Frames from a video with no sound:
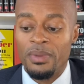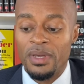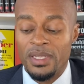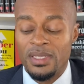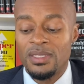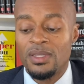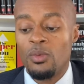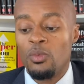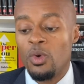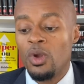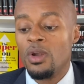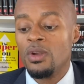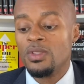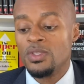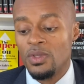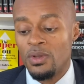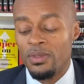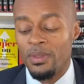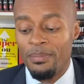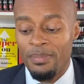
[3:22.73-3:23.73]
but it's the
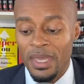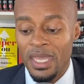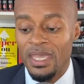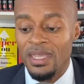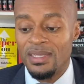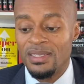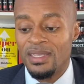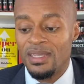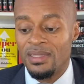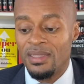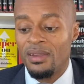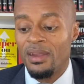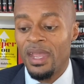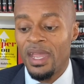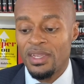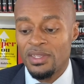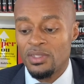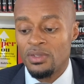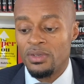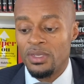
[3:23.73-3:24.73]
words on the page that they're
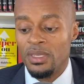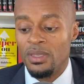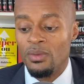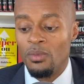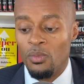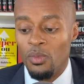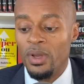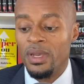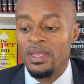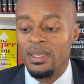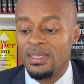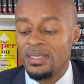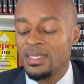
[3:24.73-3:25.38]
actually wanting.